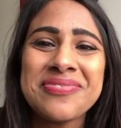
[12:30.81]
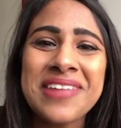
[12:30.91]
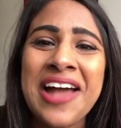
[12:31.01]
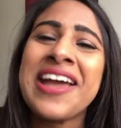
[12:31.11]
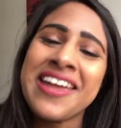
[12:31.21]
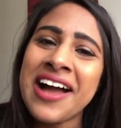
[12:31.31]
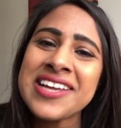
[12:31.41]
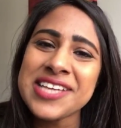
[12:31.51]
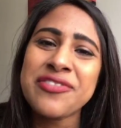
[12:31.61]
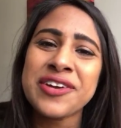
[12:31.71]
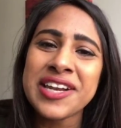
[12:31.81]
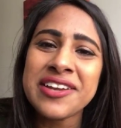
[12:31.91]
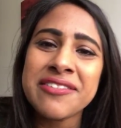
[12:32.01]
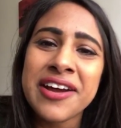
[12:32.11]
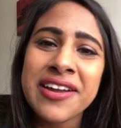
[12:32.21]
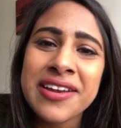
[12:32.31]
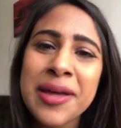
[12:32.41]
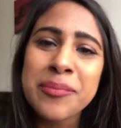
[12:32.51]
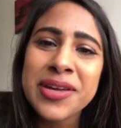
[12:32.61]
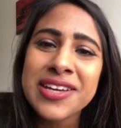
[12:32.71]
Okay, I definitely, right, let
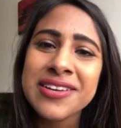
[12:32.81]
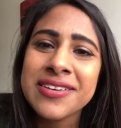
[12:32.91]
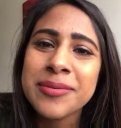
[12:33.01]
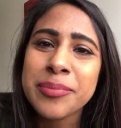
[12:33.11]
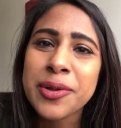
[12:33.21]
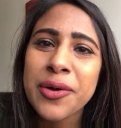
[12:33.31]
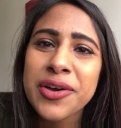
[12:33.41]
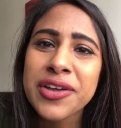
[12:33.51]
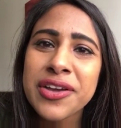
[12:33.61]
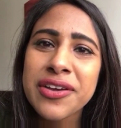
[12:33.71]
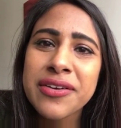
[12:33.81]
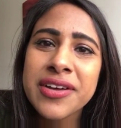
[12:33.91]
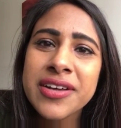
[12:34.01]
me block you.